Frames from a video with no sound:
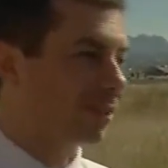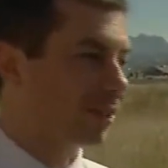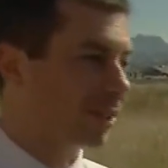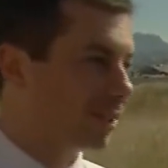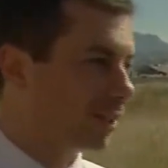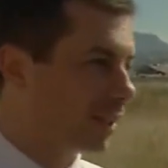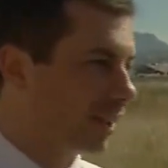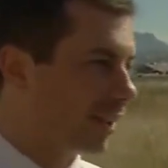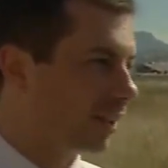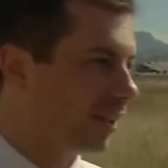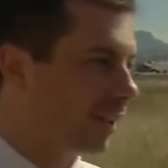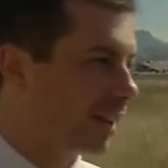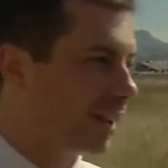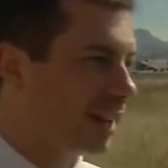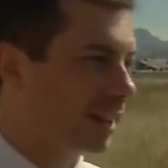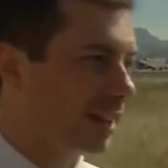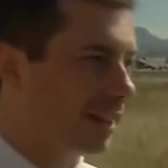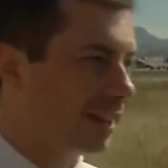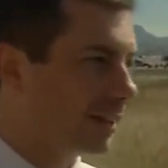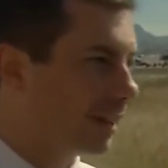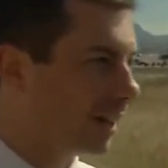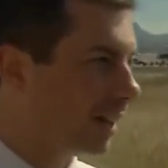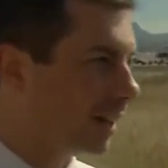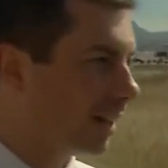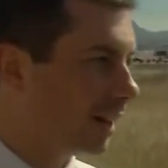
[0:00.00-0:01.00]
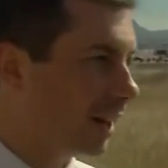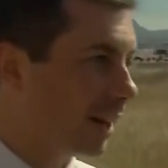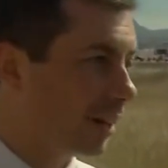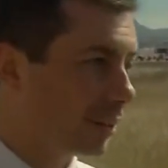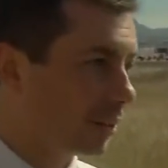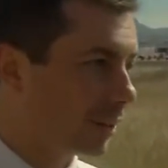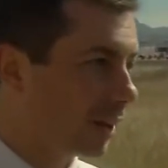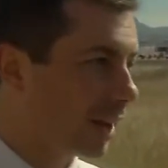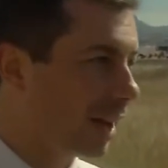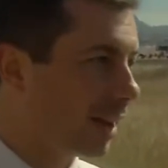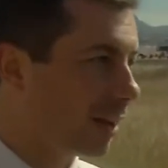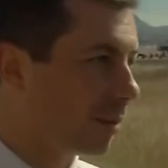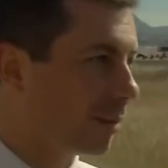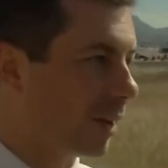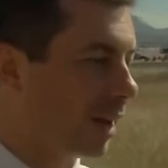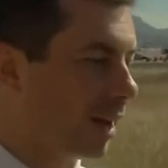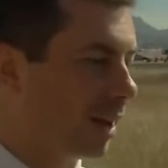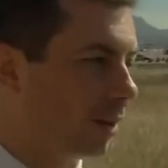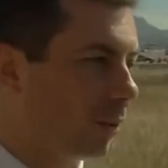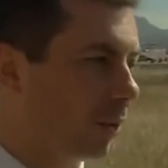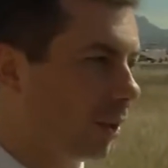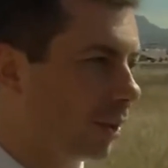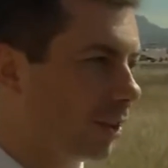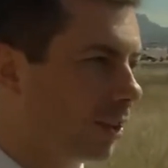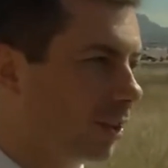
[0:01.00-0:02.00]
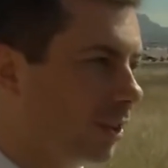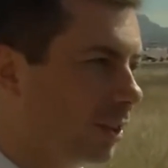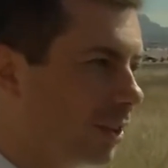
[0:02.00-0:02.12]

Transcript: to tell any other campaign what to